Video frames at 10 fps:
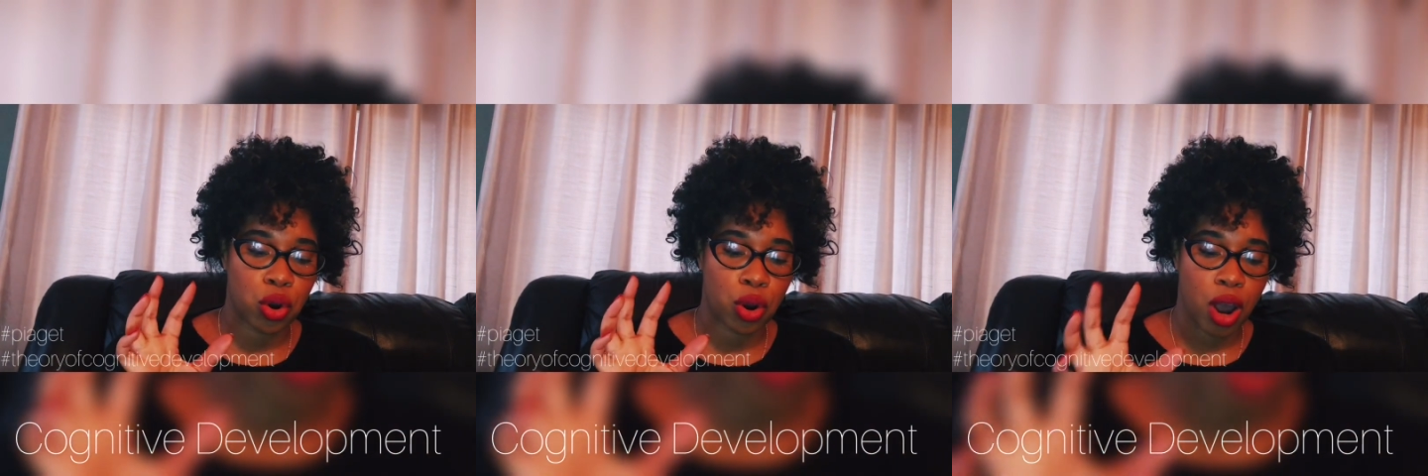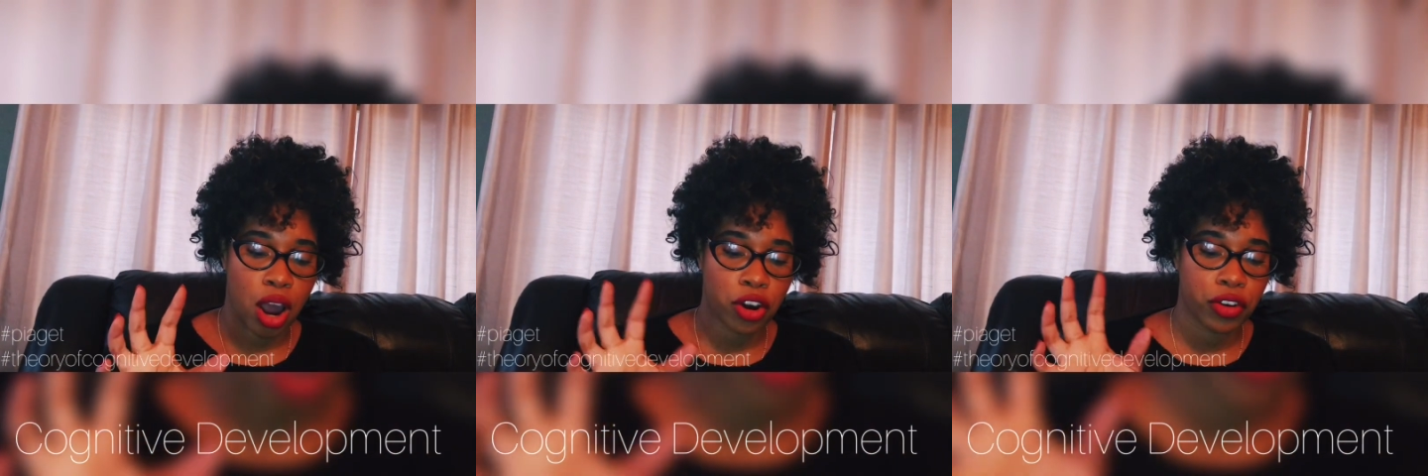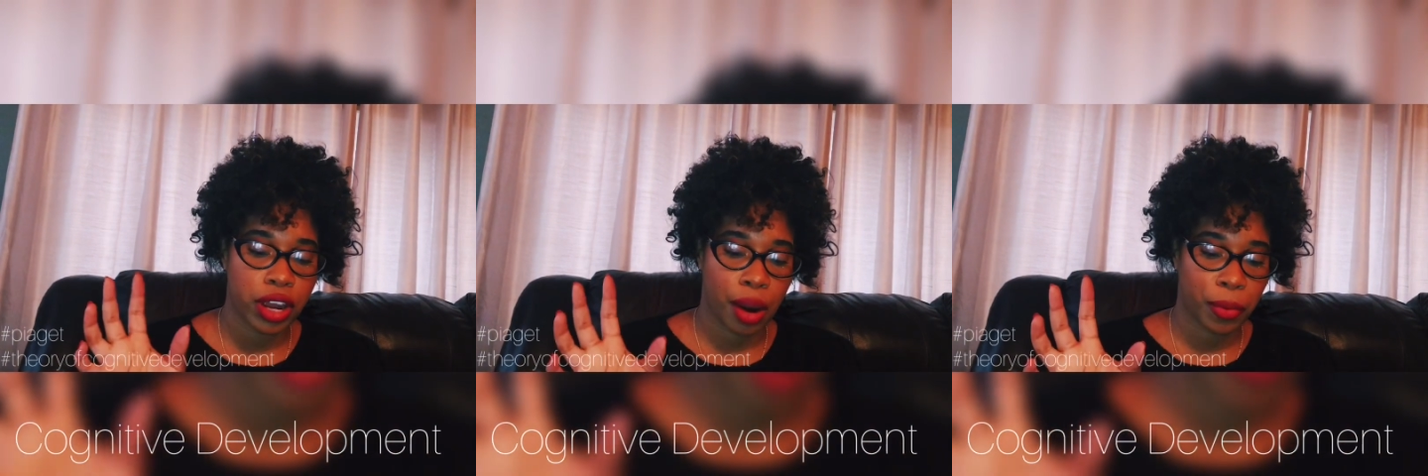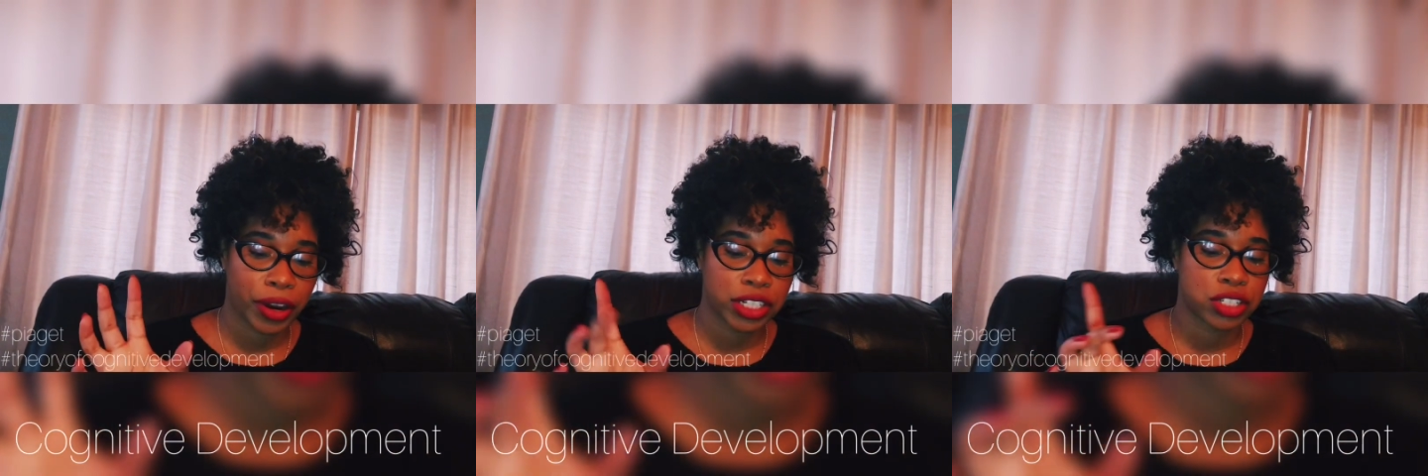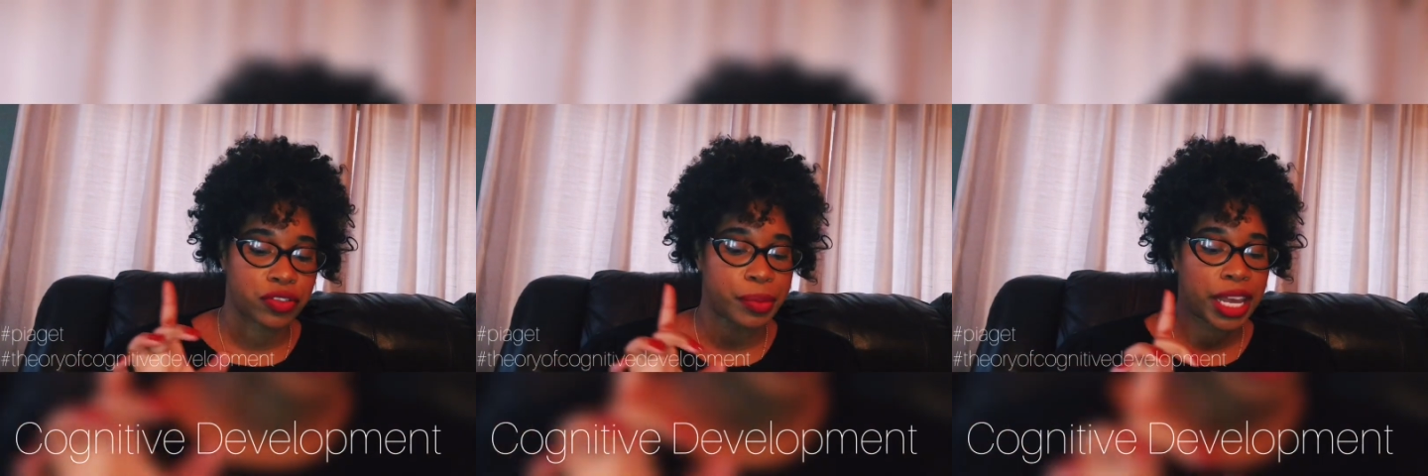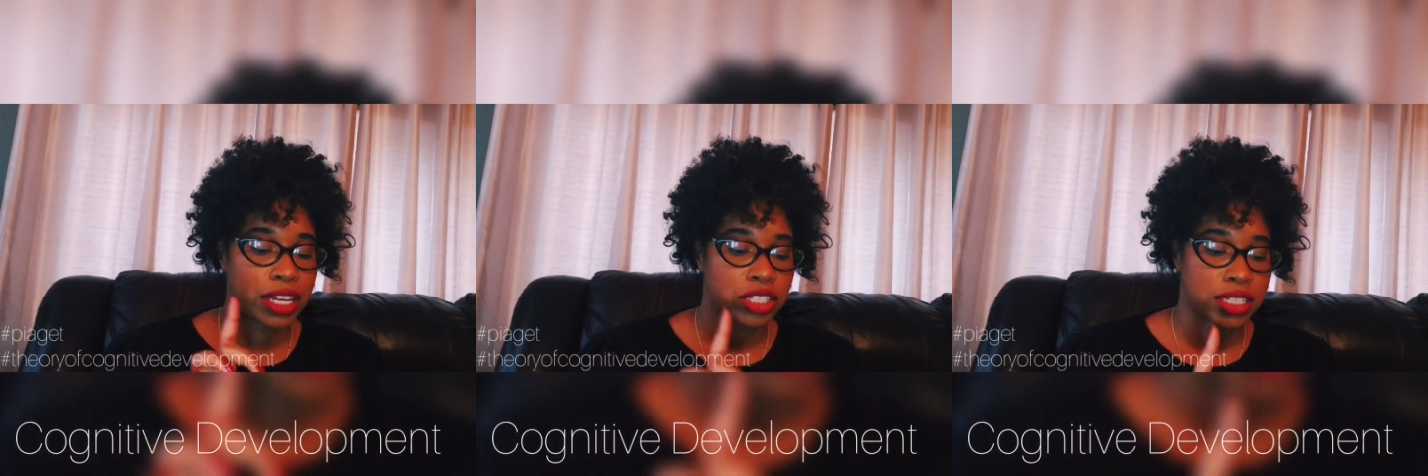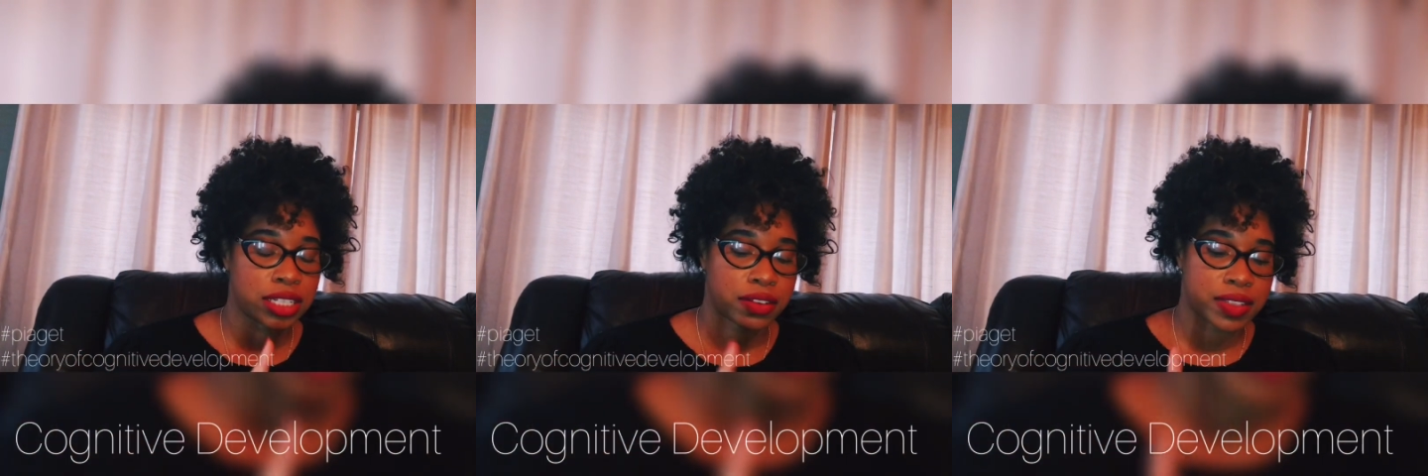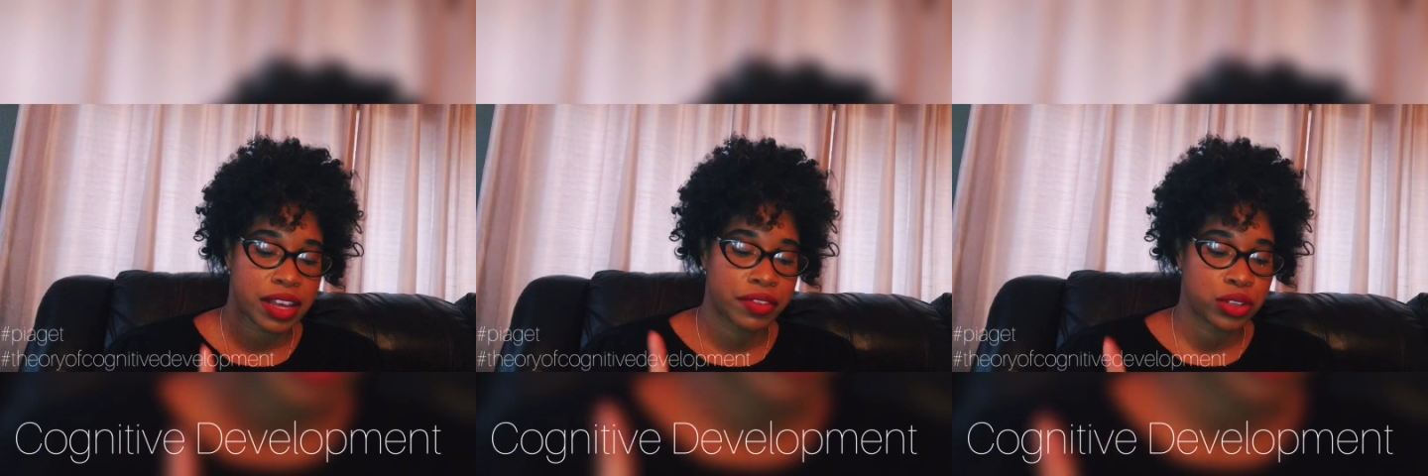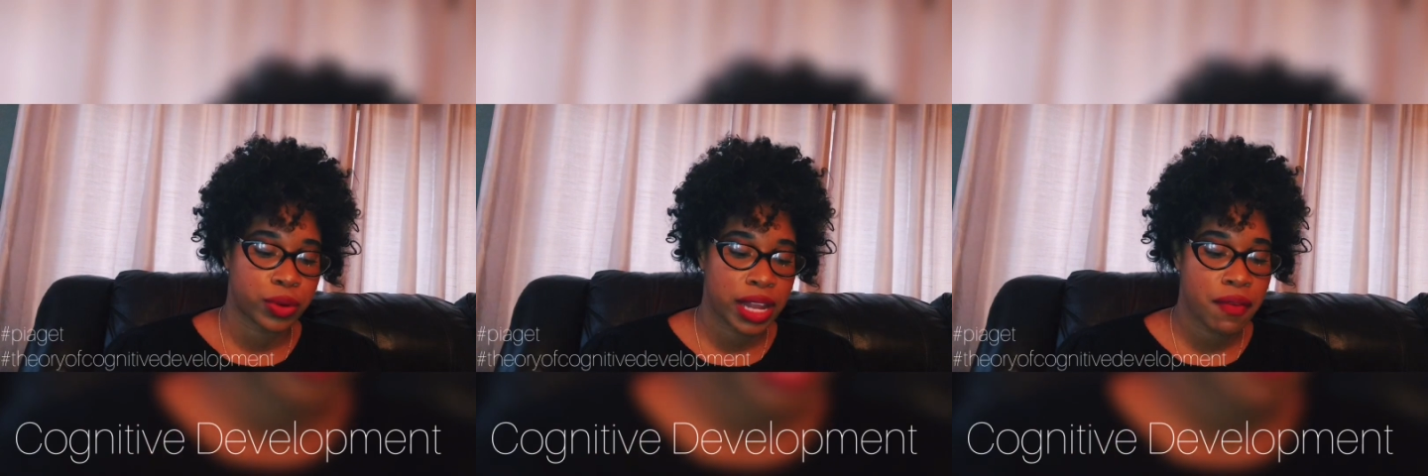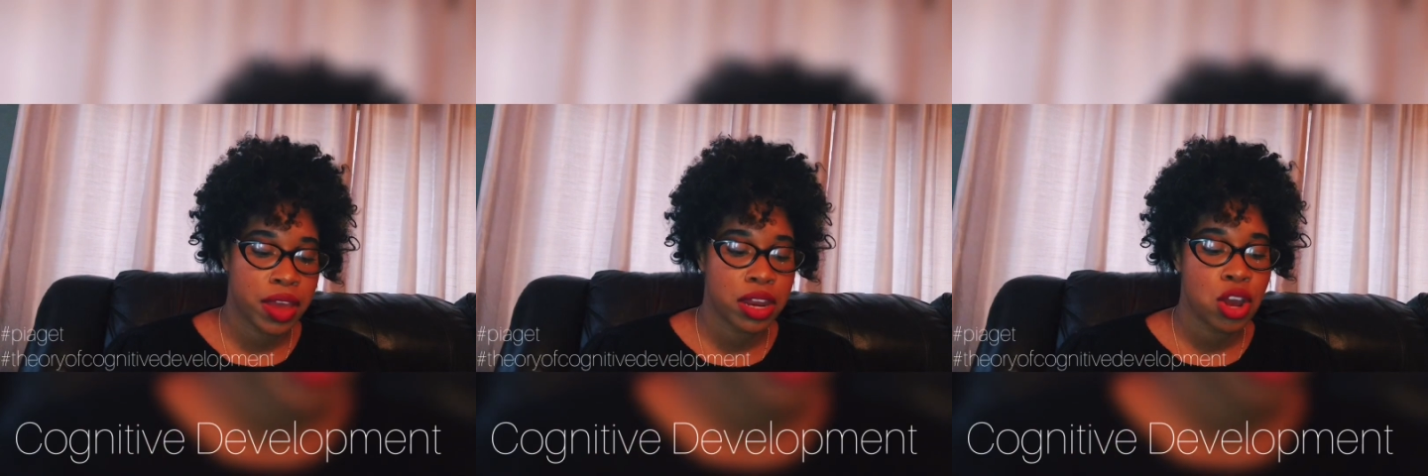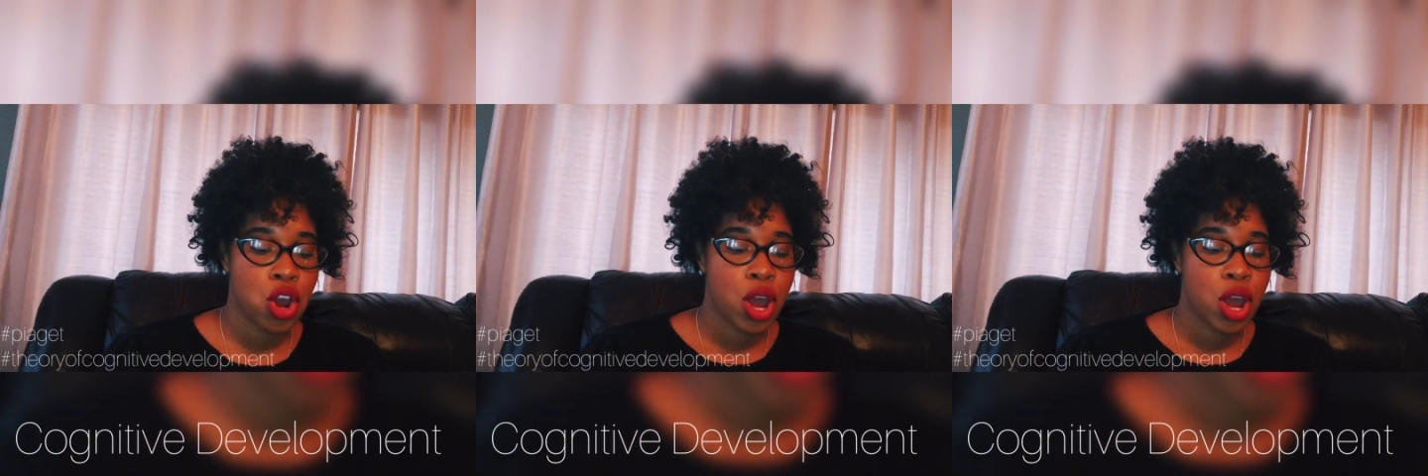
concrete operations from the ages of 7 to 11,